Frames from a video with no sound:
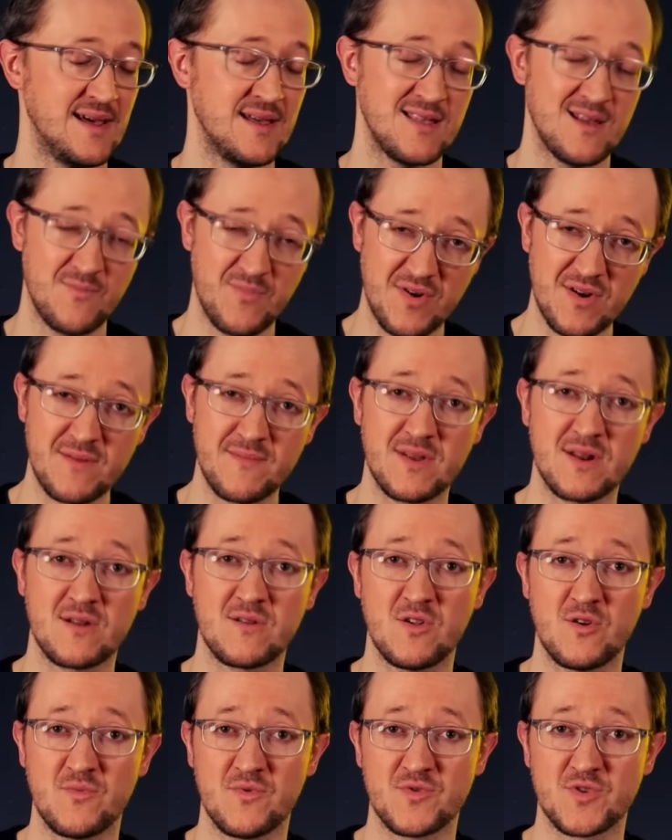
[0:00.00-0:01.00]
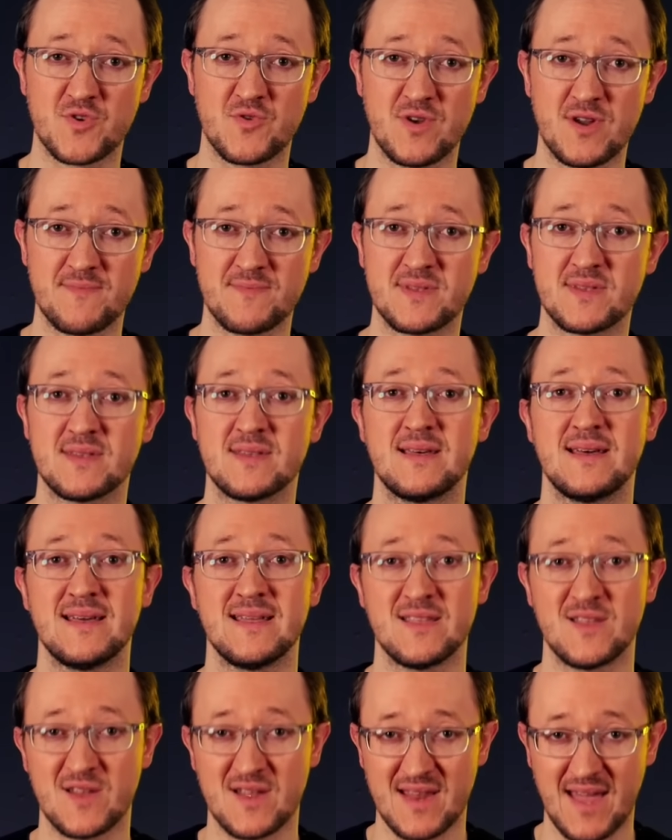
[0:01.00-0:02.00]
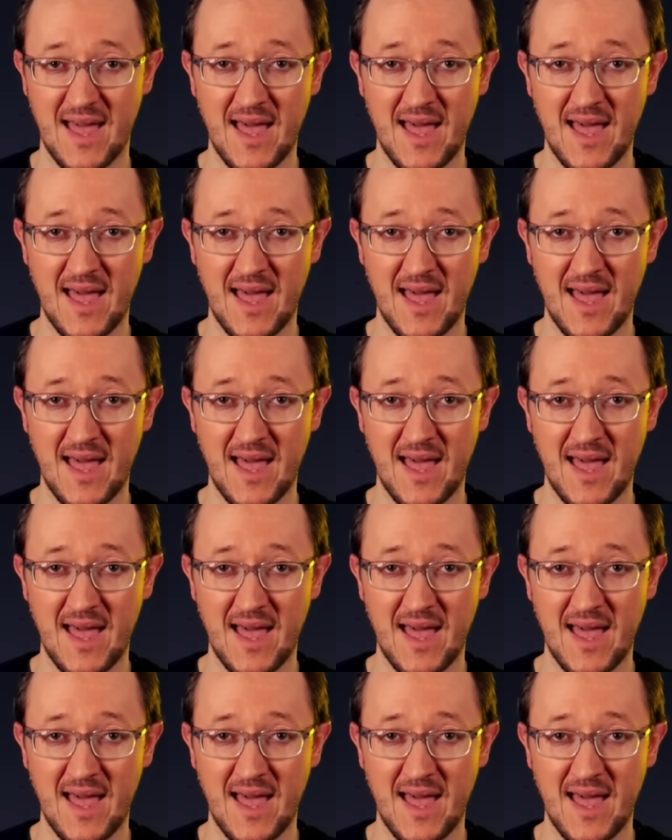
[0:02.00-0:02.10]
You put them in a global script, you can